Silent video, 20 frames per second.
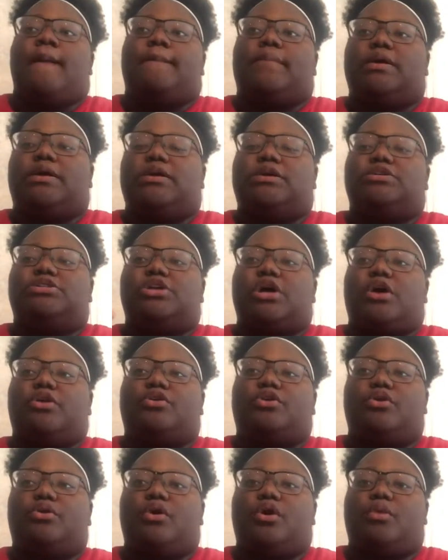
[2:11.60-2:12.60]
Because y'all
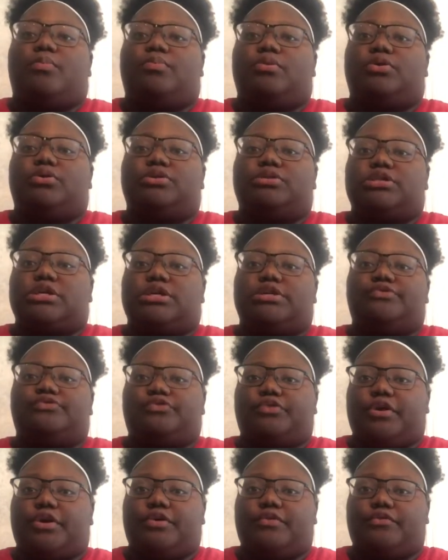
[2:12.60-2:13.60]
know uploading takes
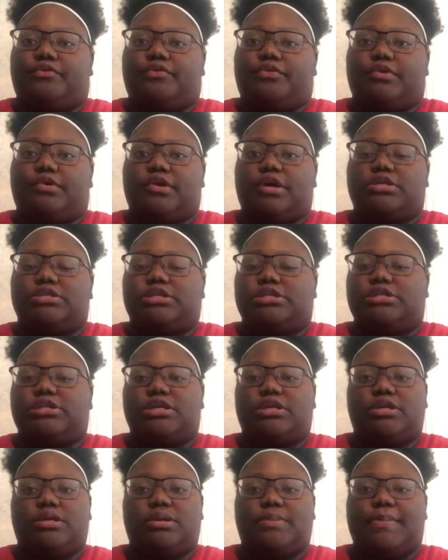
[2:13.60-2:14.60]
forever. As I
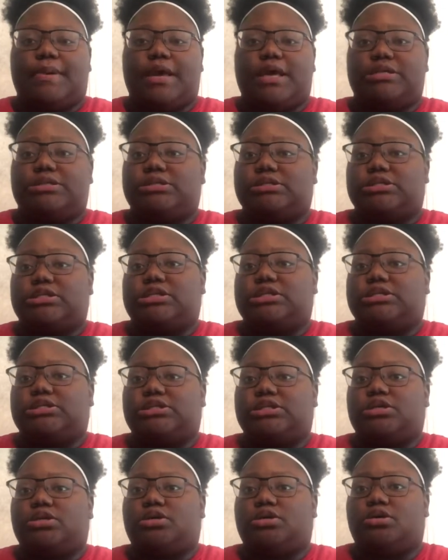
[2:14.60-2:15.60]
said in the past, it
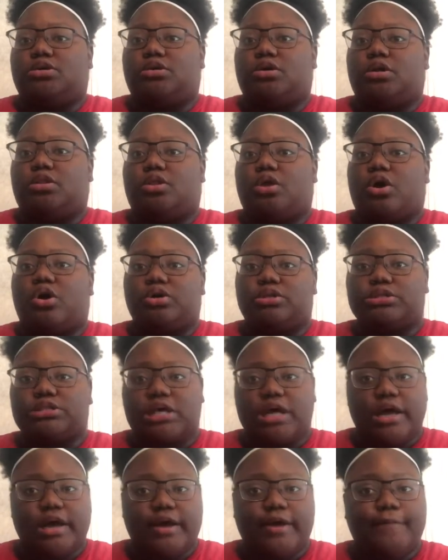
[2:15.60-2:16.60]
takes a long
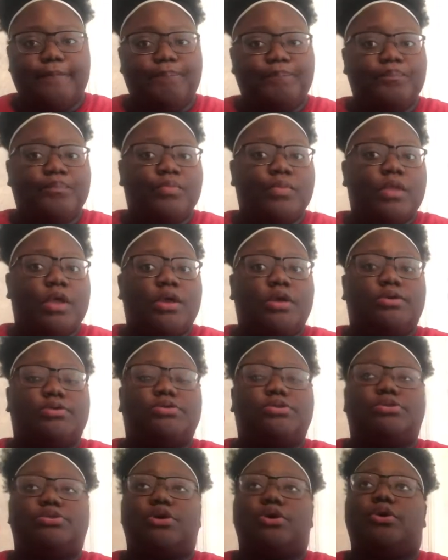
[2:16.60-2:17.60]
time.
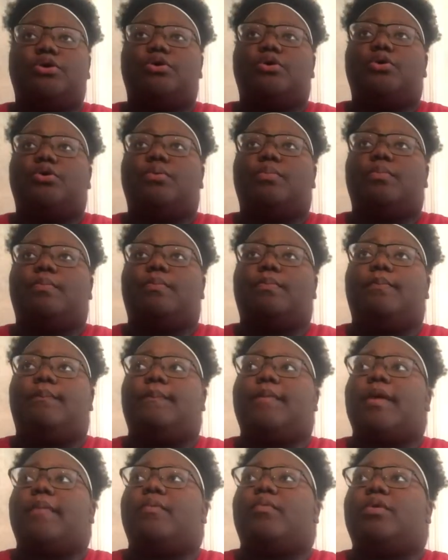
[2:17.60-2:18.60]
So
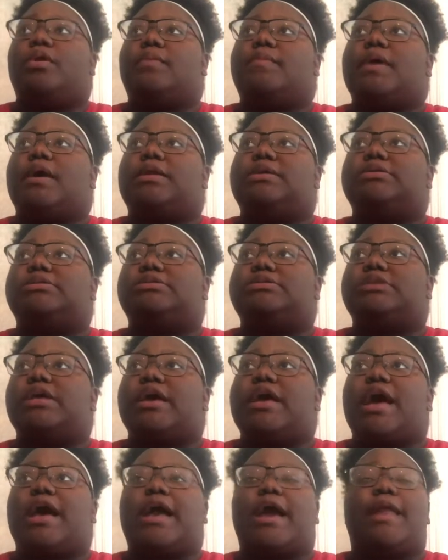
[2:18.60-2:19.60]
maybe when I'm out of
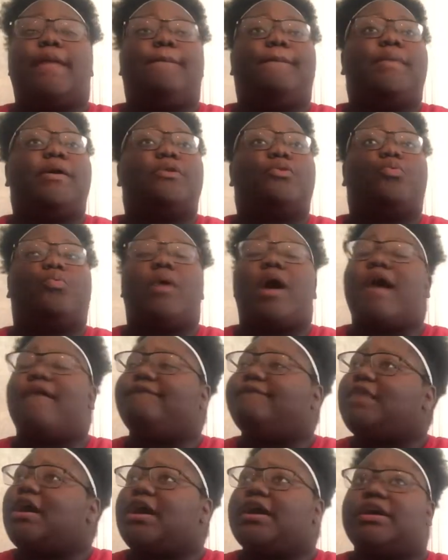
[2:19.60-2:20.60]
state, I got a better
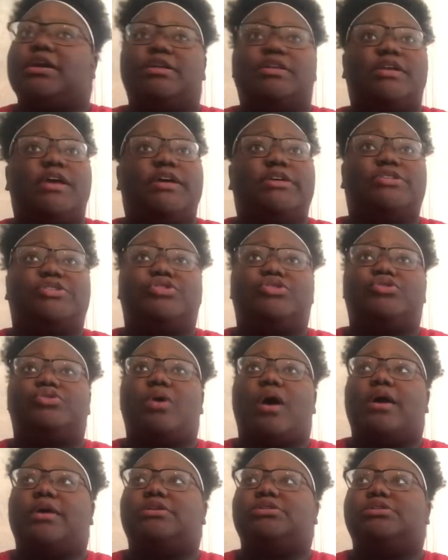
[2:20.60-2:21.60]
Wi-Fi connection
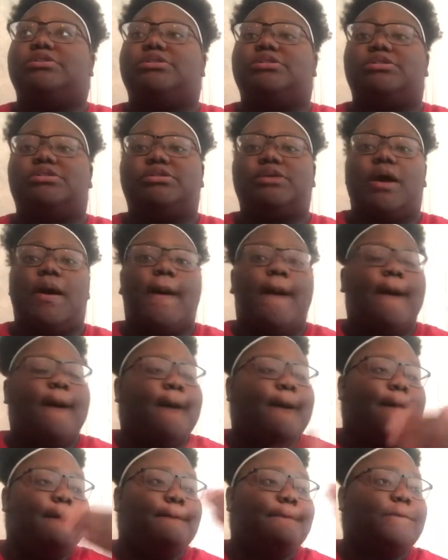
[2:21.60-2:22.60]
so I can just,
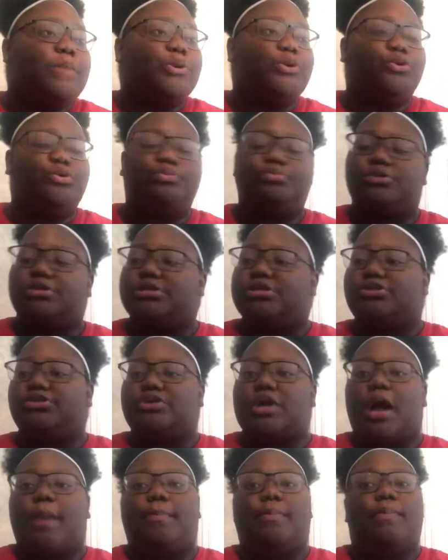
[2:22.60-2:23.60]
boom, just
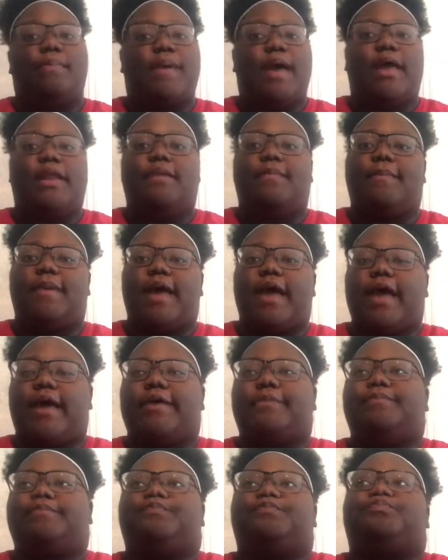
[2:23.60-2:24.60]
drop them back to
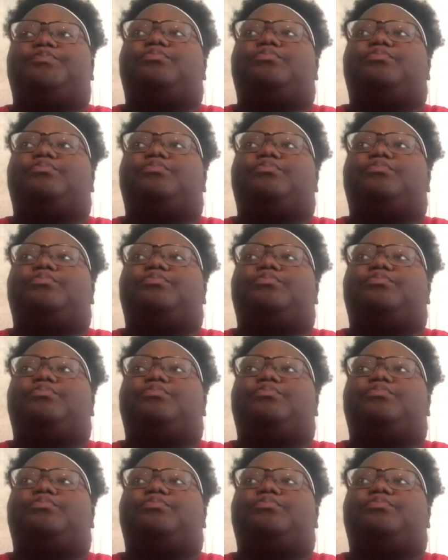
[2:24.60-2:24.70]
back.